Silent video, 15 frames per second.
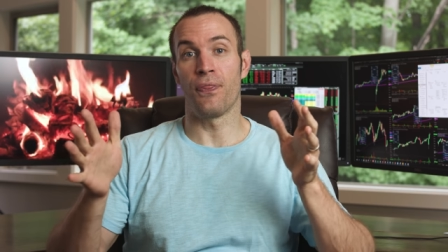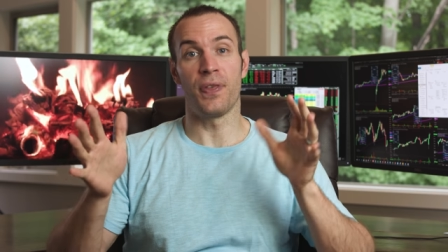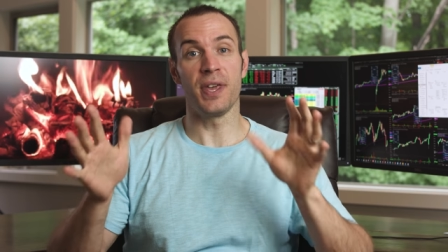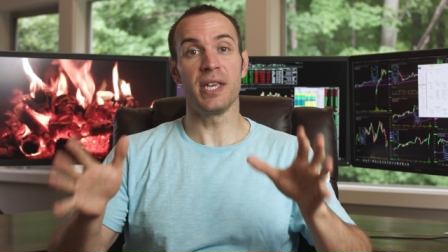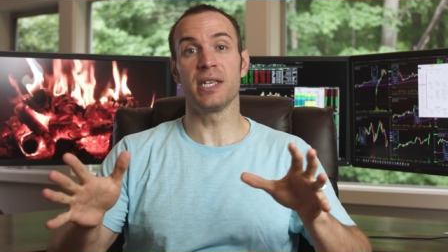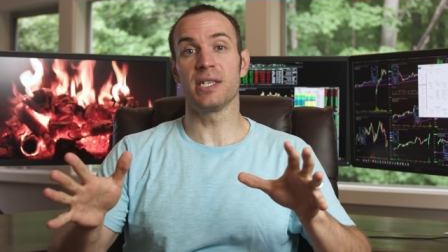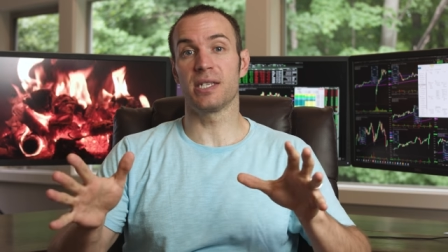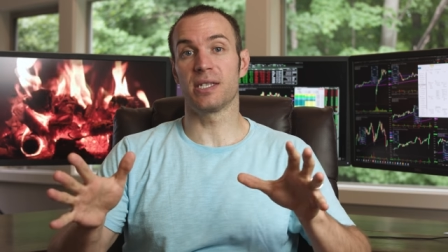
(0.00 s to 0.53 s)

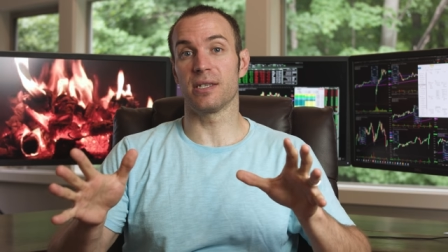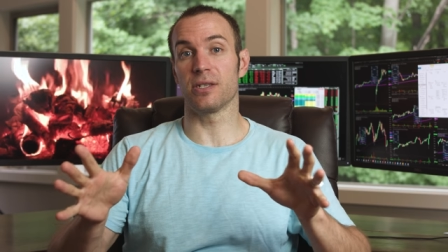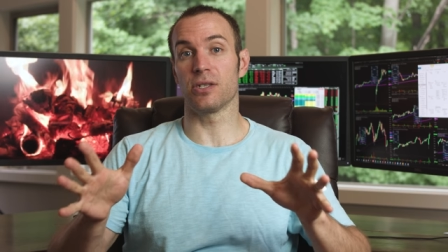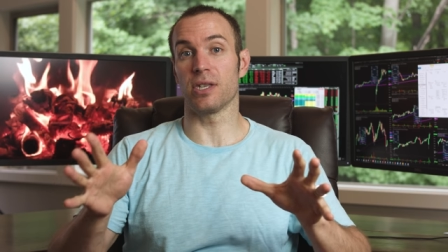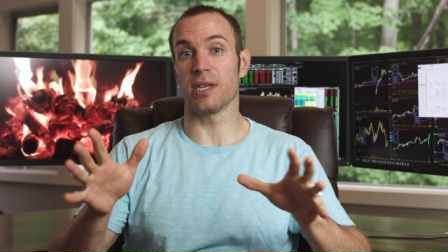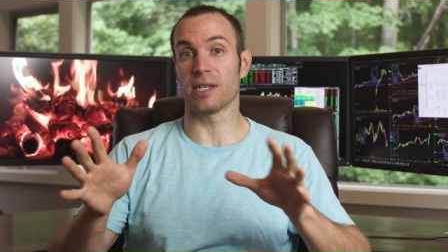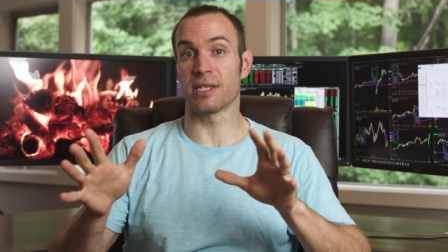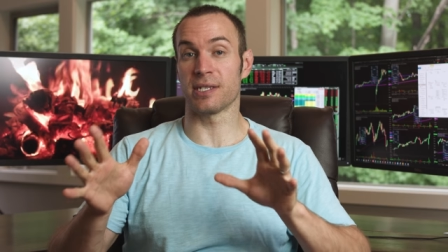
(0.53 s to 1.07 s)
These
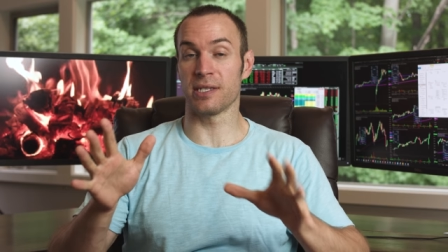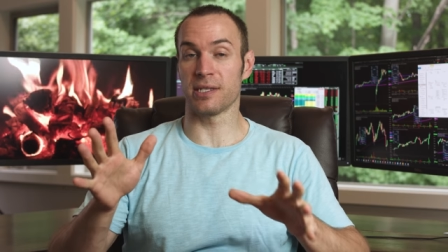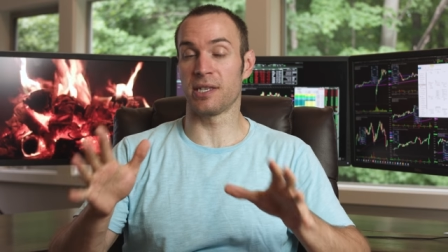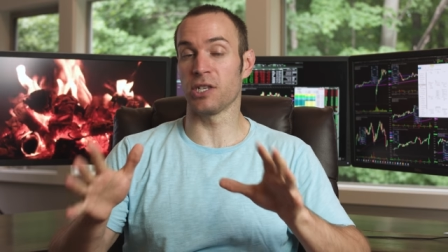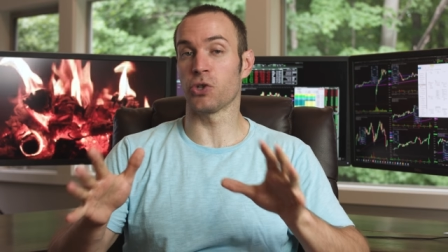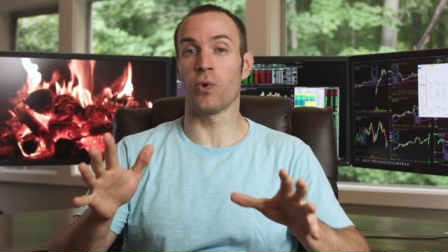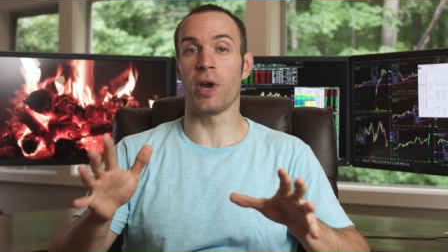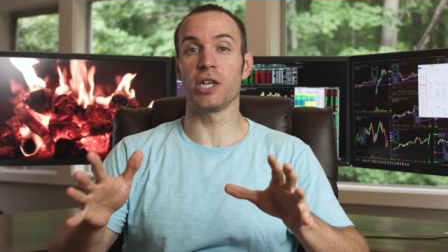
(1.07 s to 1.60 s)

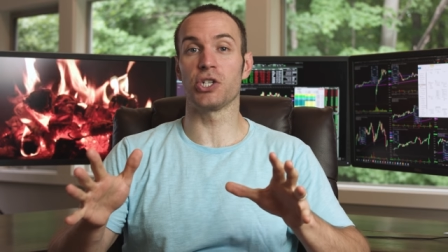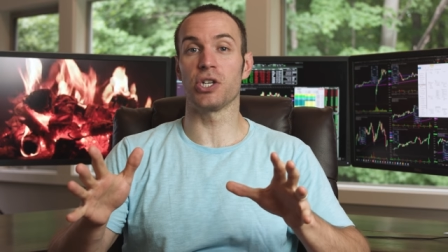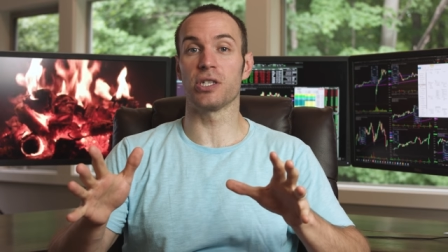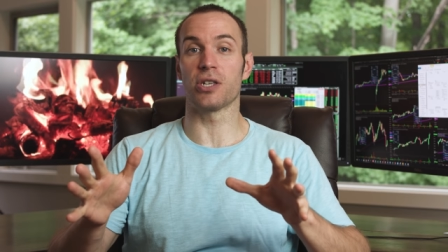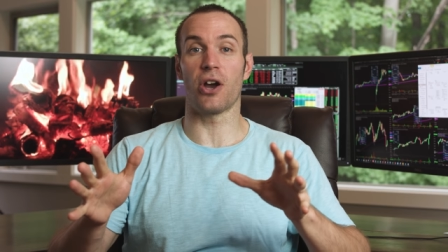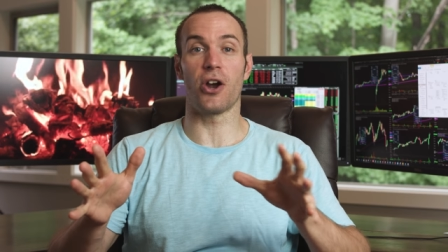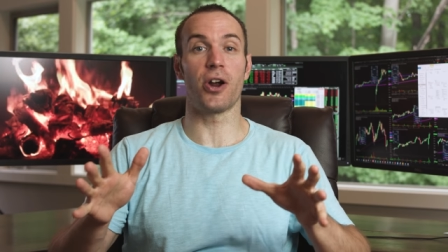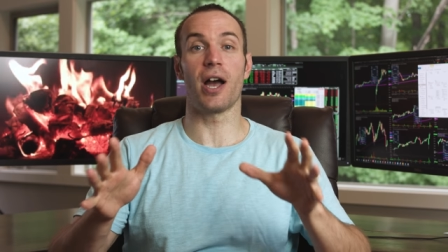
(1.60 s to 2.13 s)

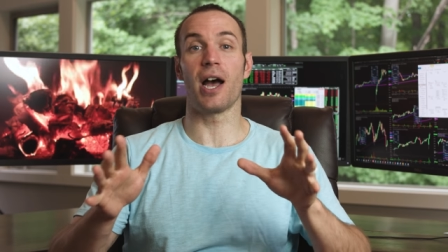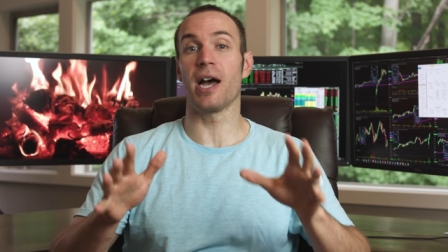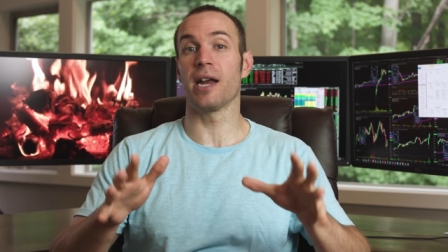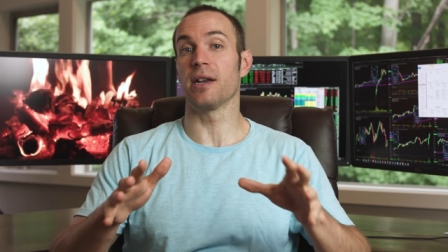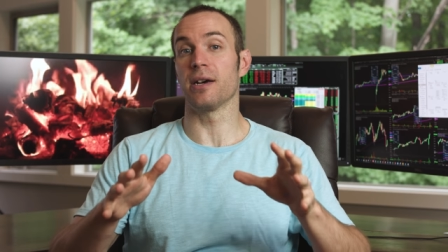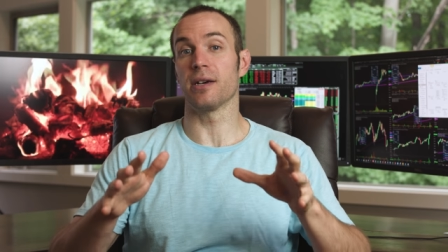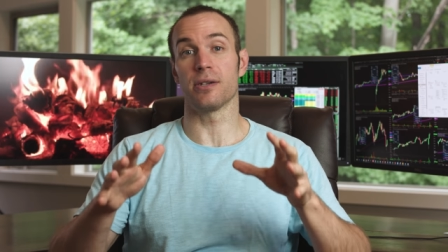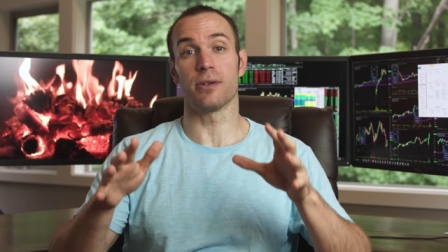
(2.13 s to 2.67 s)
situations are
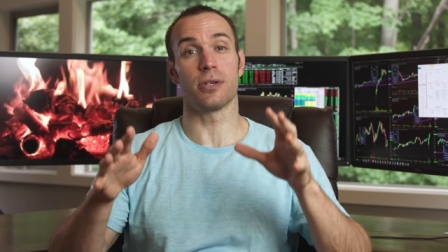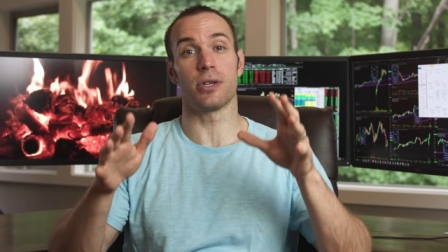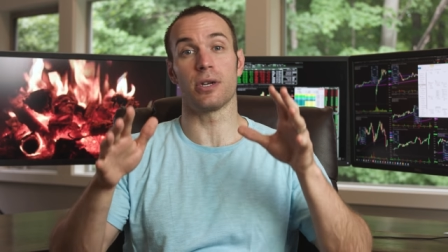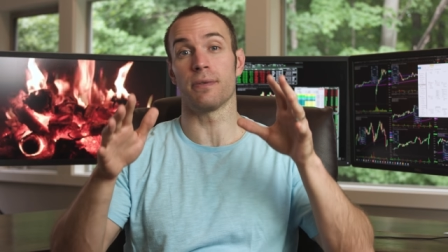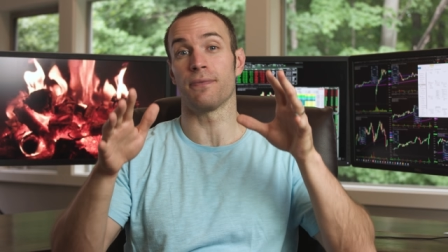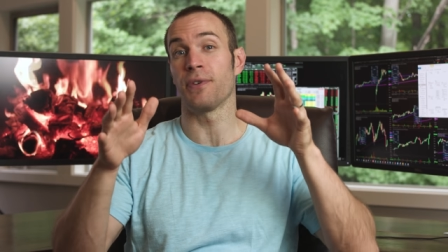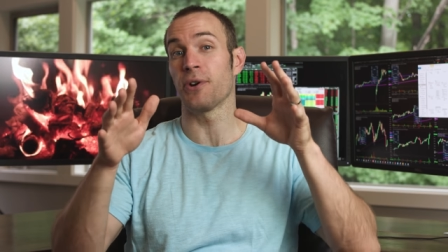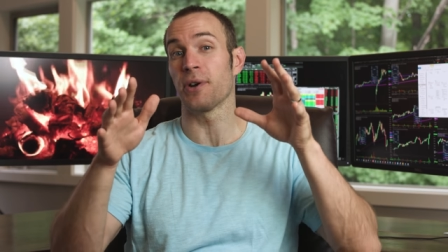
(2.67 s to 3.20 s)
on a,
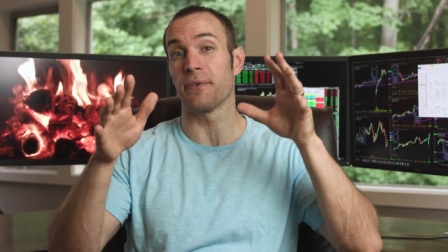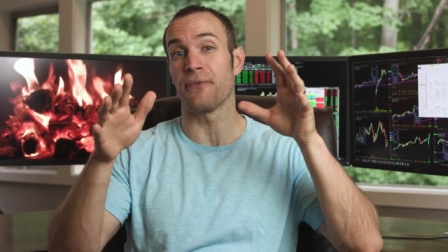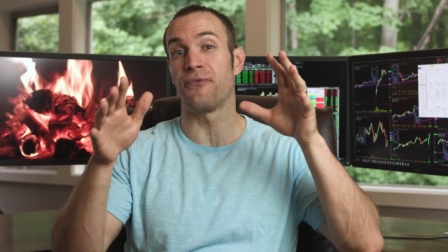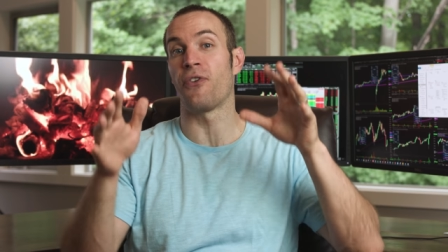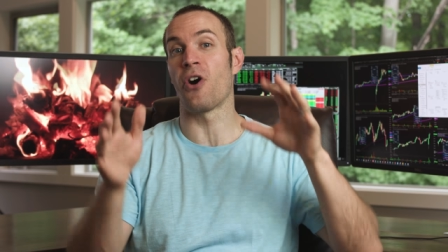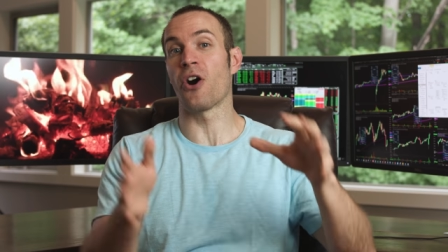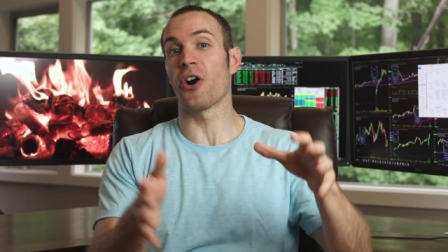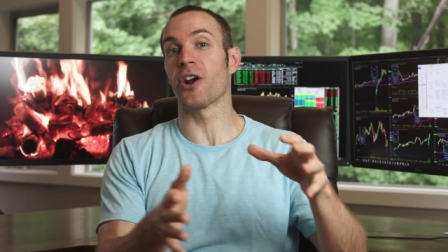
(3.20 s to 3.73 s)
a very
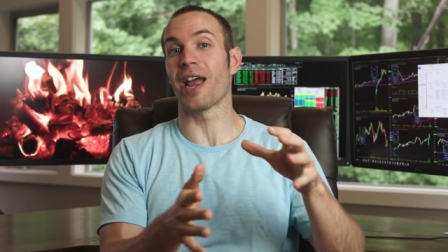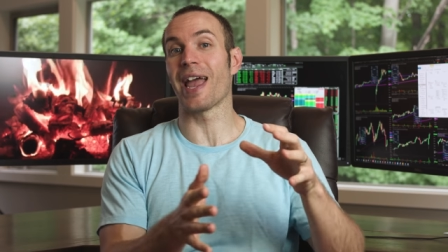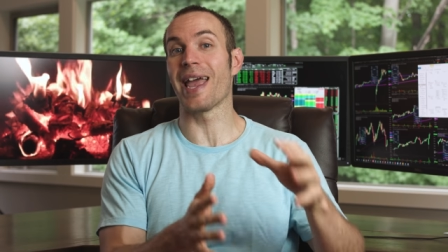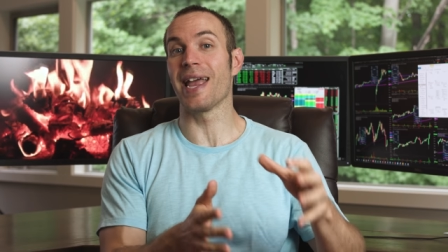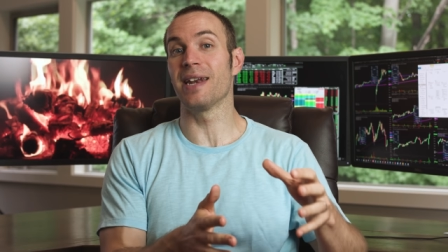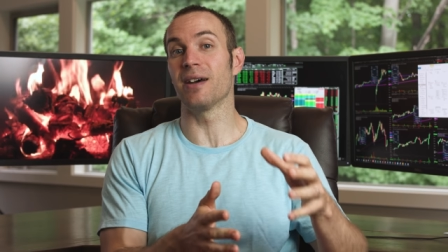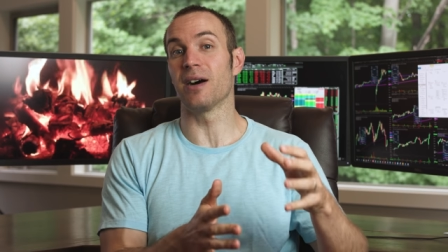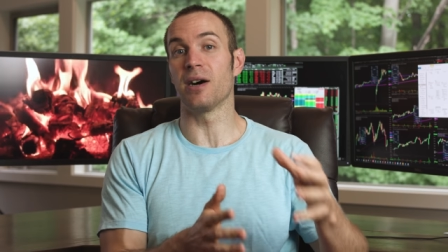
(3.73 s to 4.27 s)
far
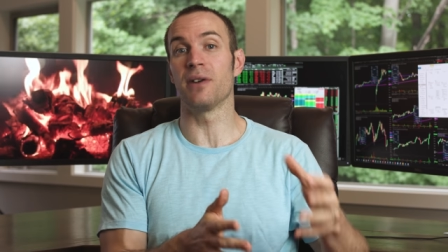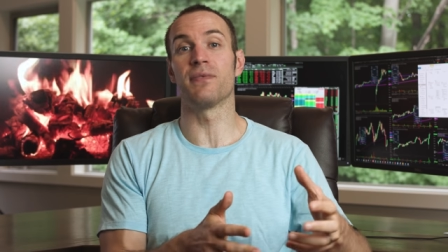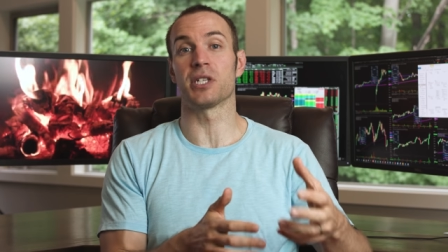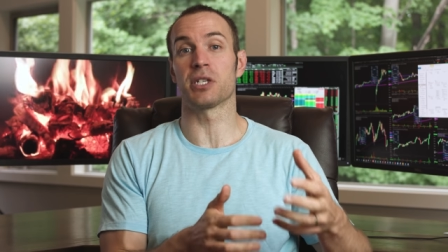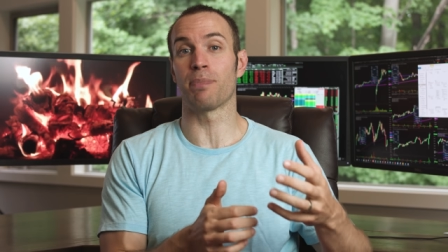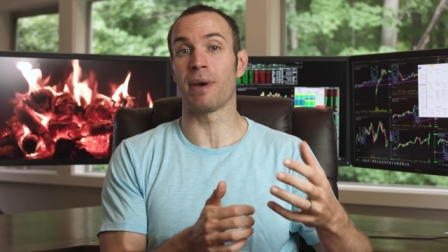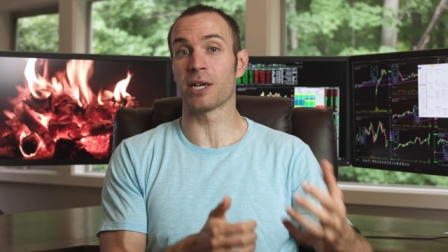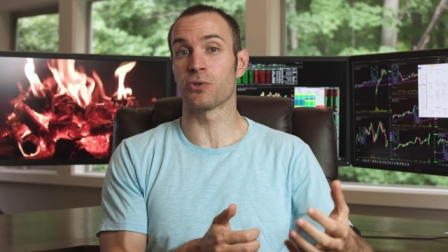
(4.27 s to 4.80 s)
end of the
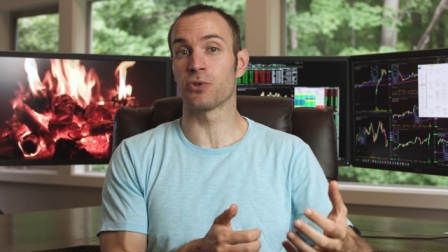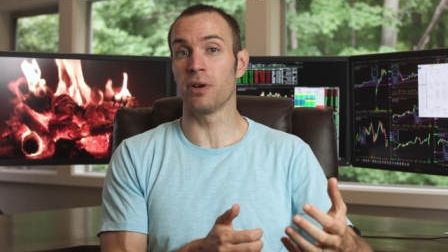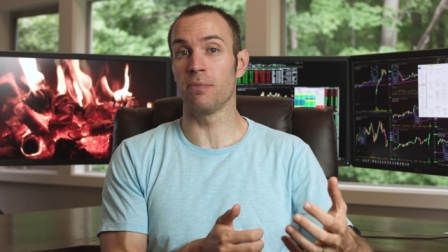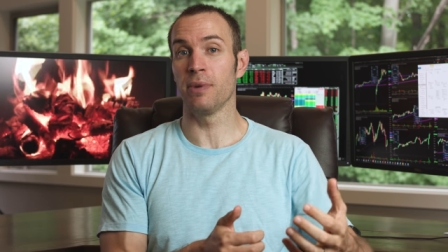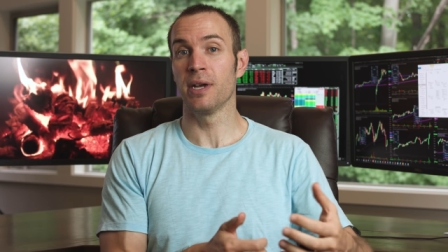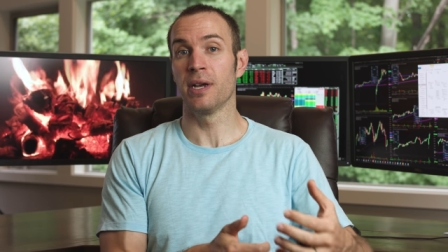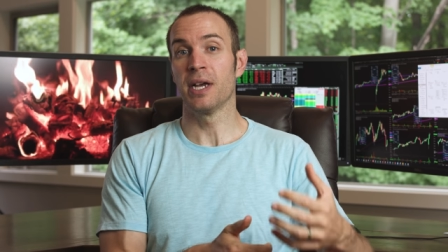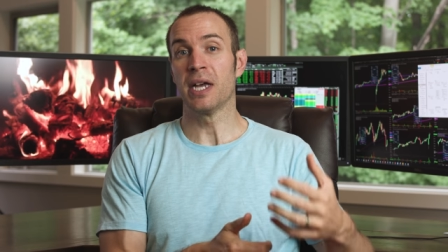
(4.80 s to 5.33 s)
spectrum.